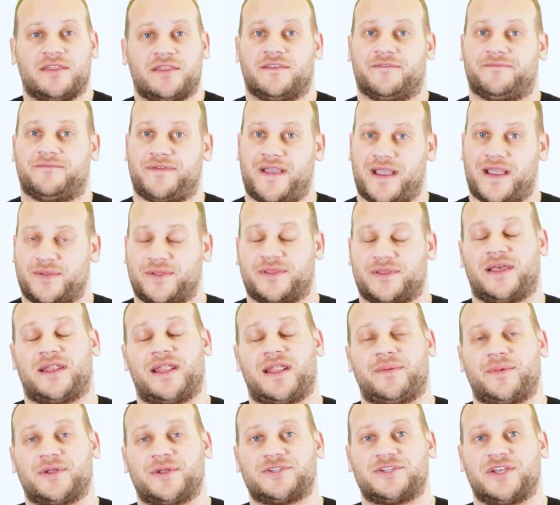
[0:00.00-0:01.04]
the family
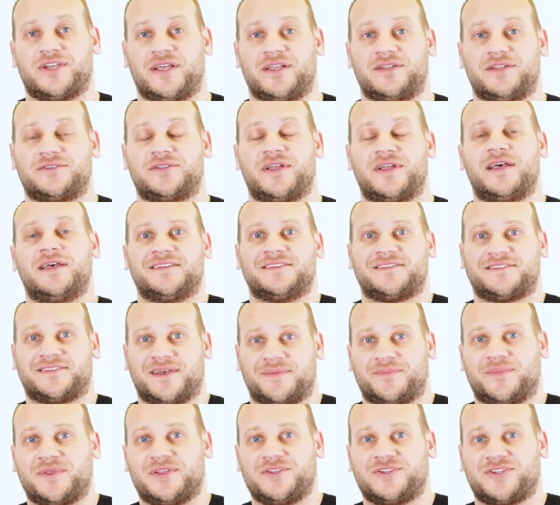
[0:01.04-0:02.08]
dynamic changed,
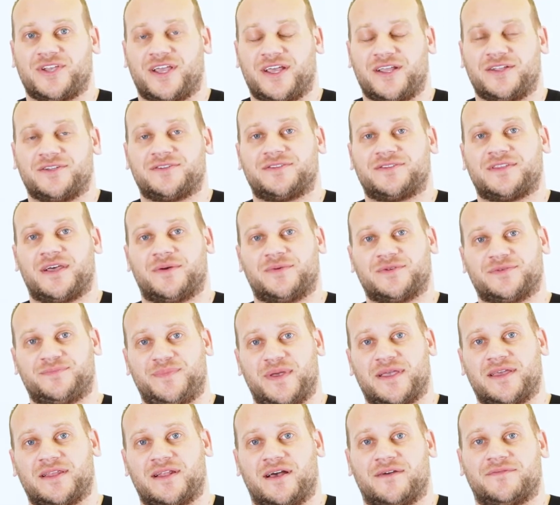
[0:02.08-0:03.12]
something changed that was
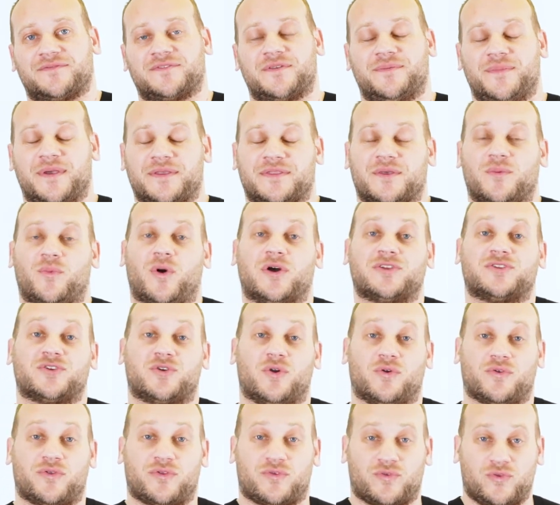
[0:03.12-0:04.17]
big enough to make them want to
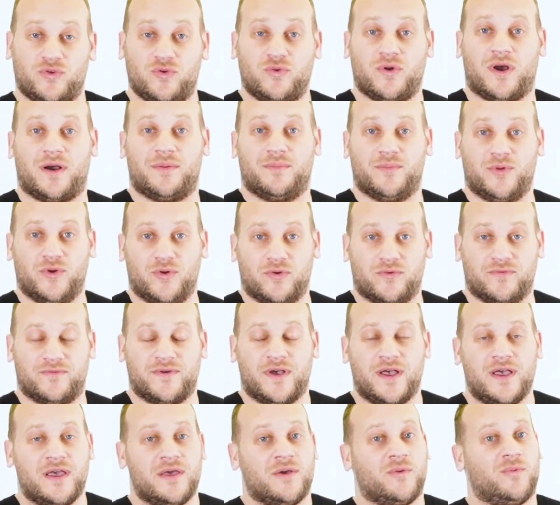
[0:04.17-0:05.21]
go through a move.
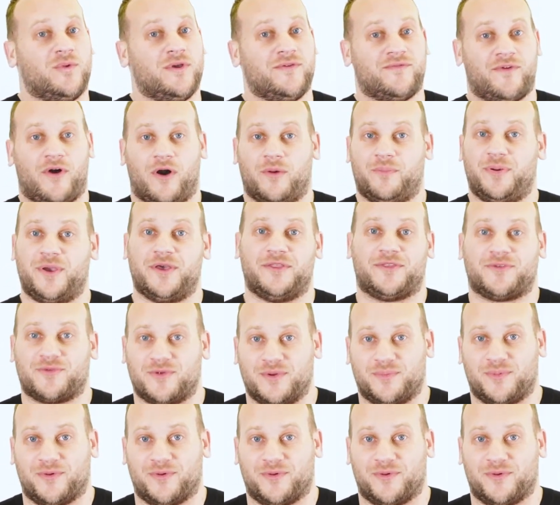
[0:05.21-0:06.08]
We've all been through it